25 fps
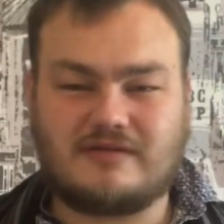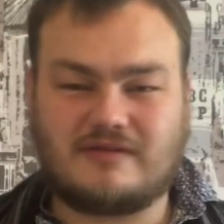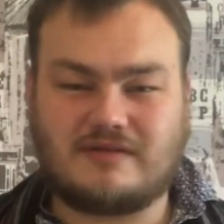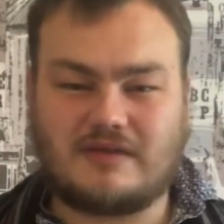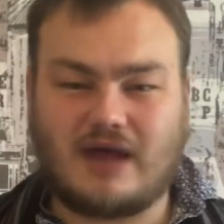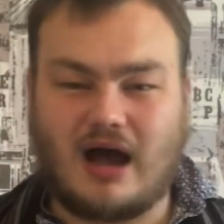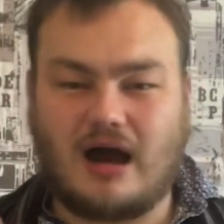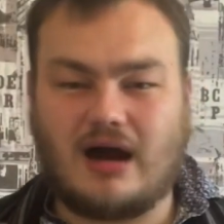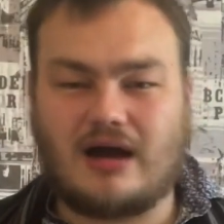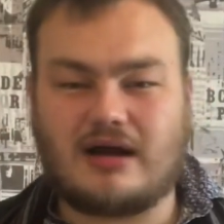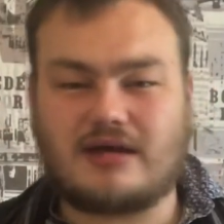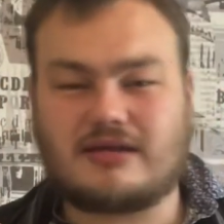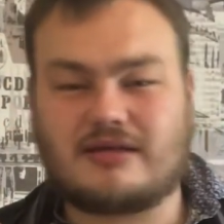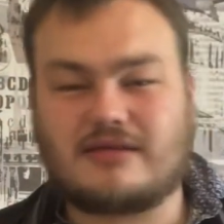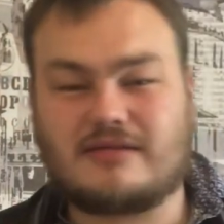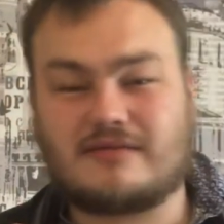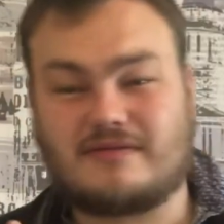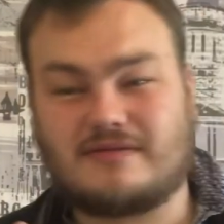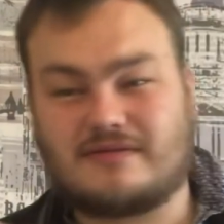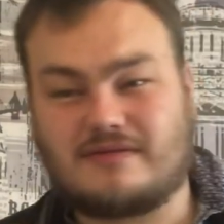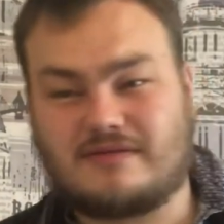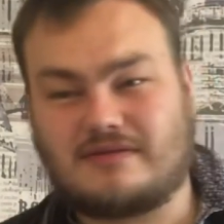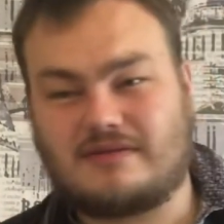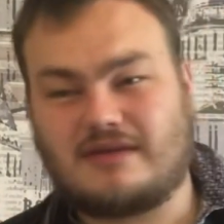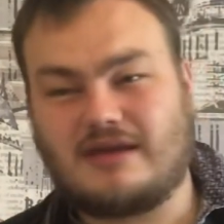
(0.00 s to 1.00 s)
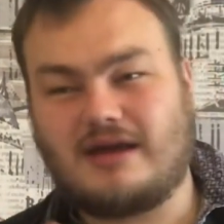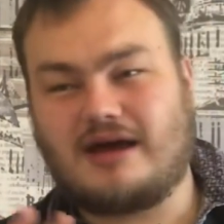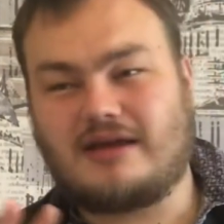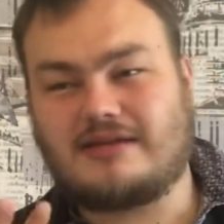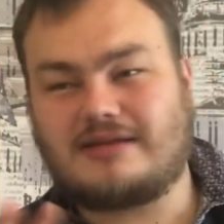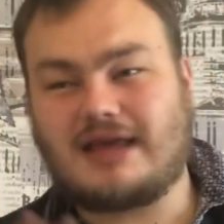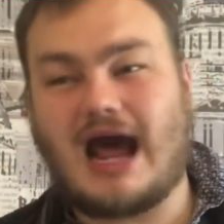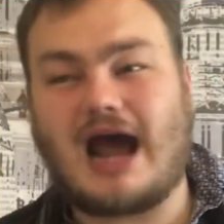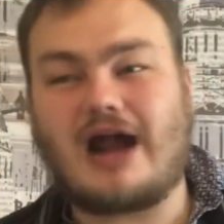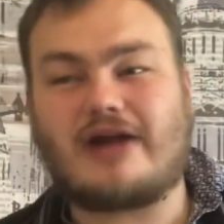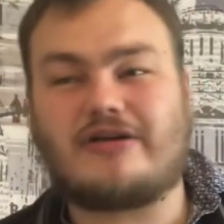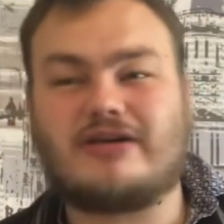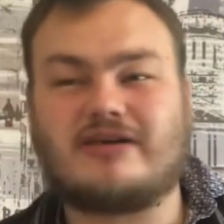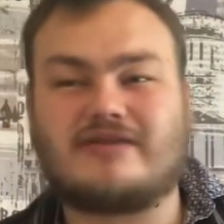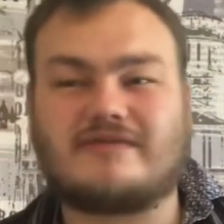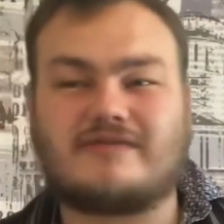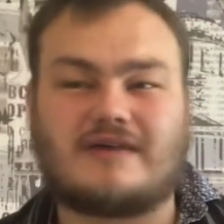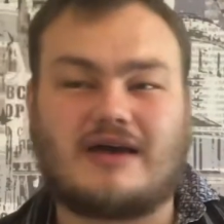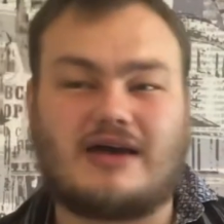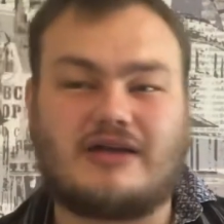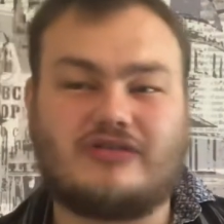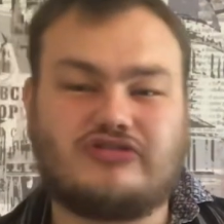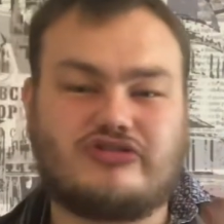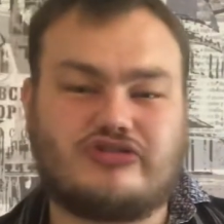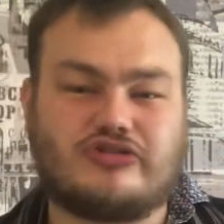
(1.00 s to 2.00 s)
Darius
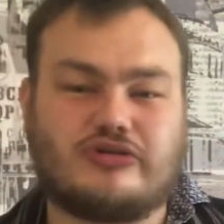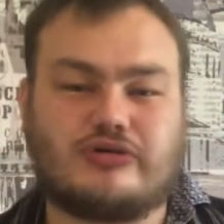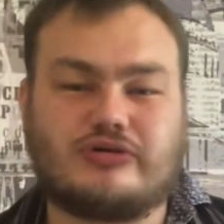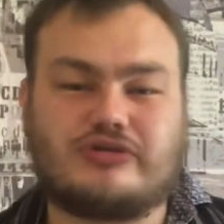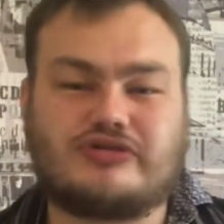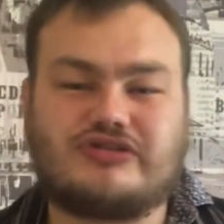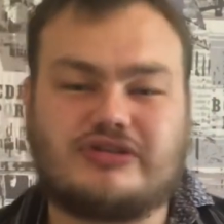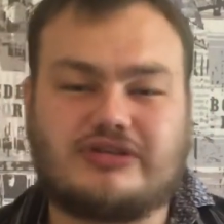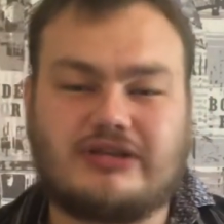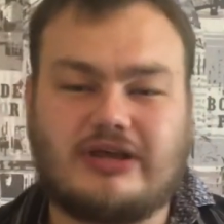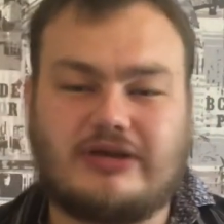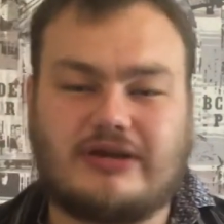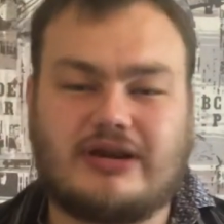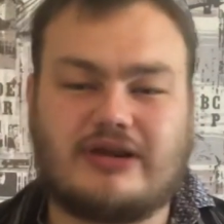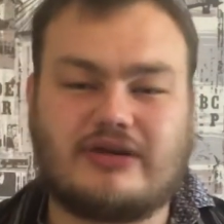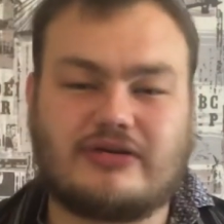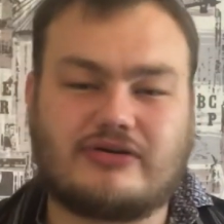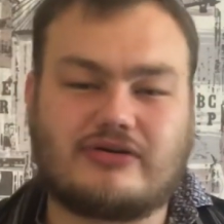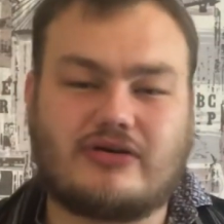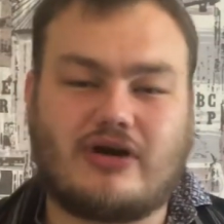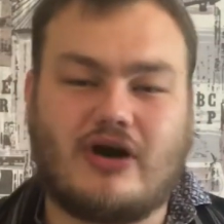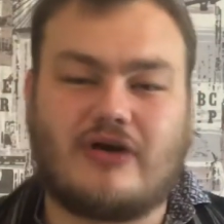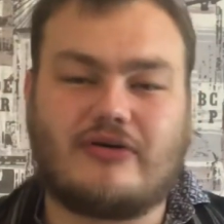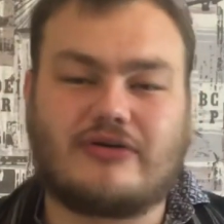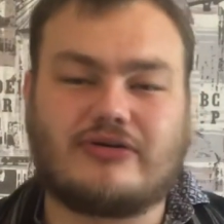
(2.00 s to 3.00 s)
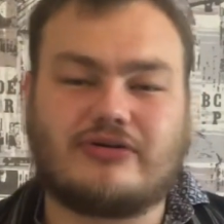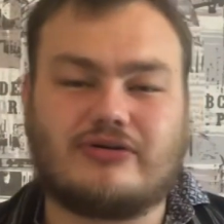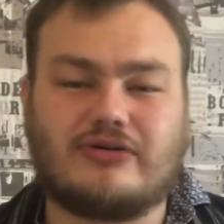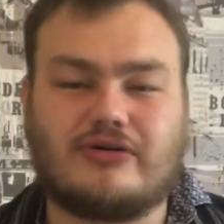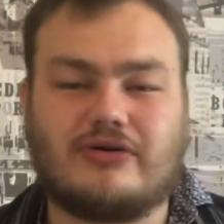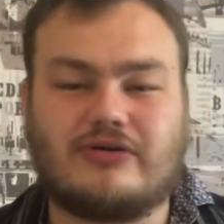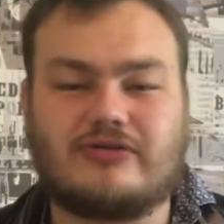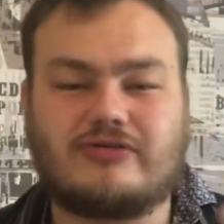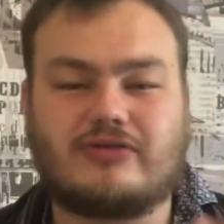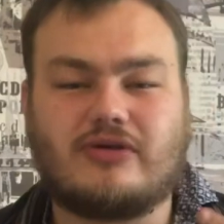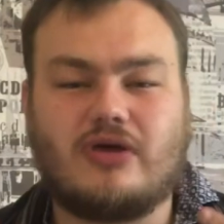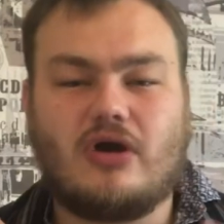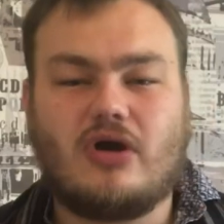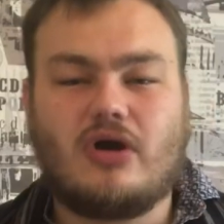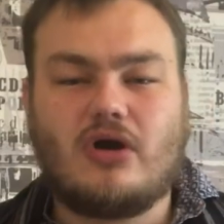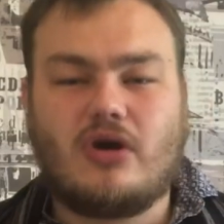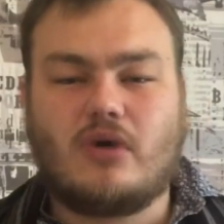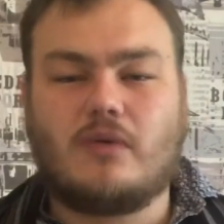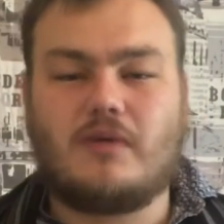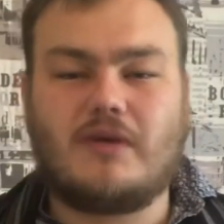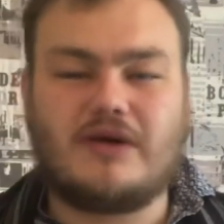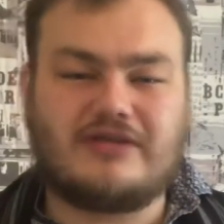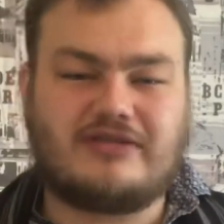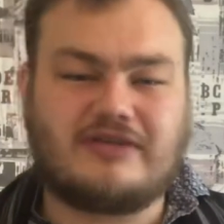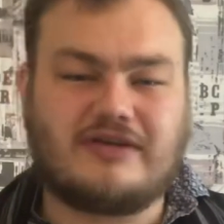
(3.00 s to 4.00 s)
and Georgie, they're in the corridors
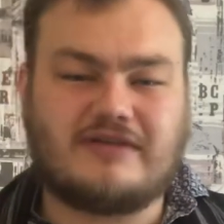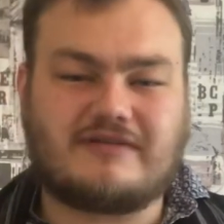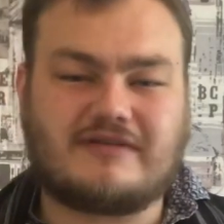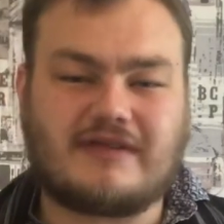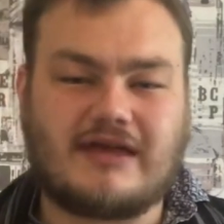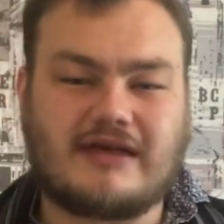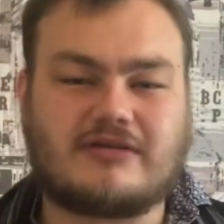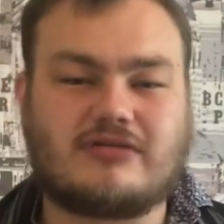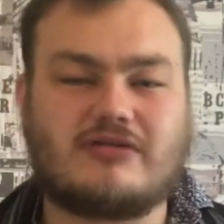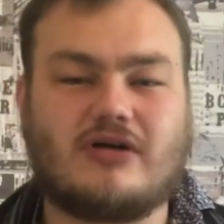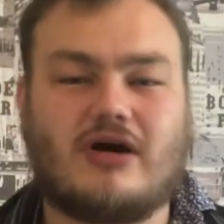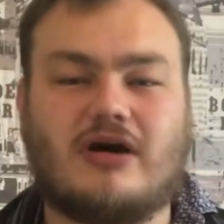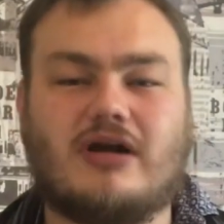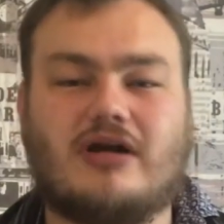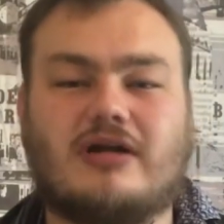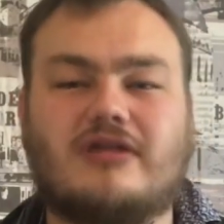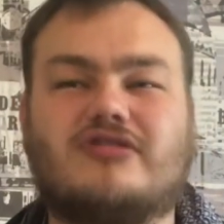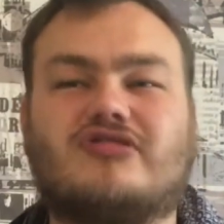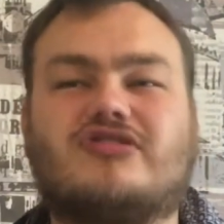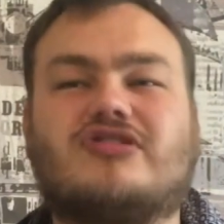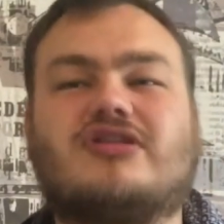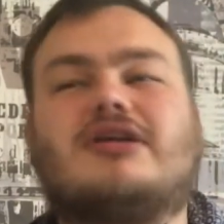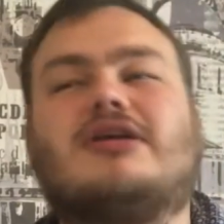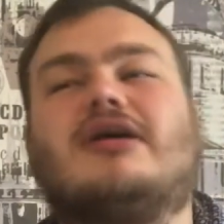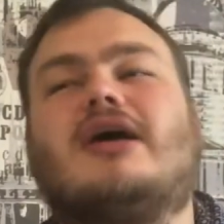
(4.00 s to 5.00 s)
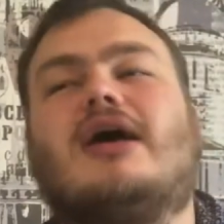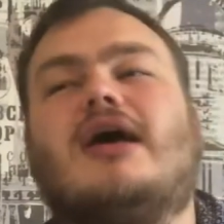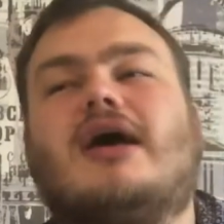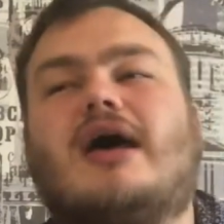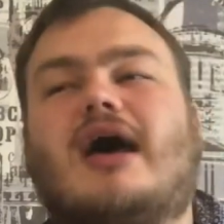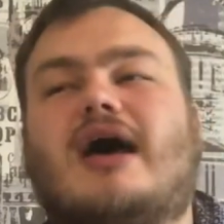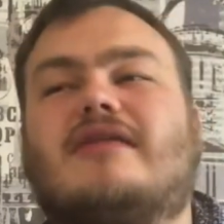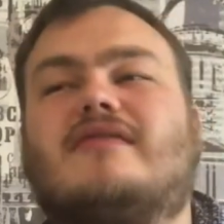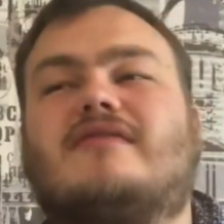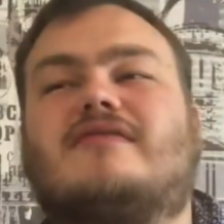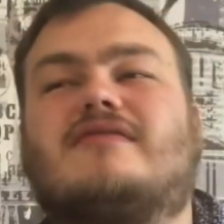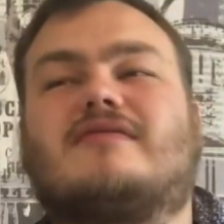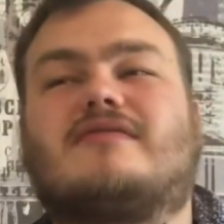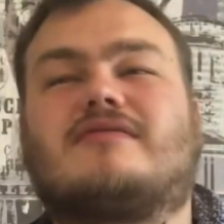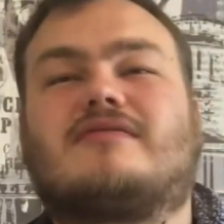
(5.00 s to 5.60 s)
with this technology, and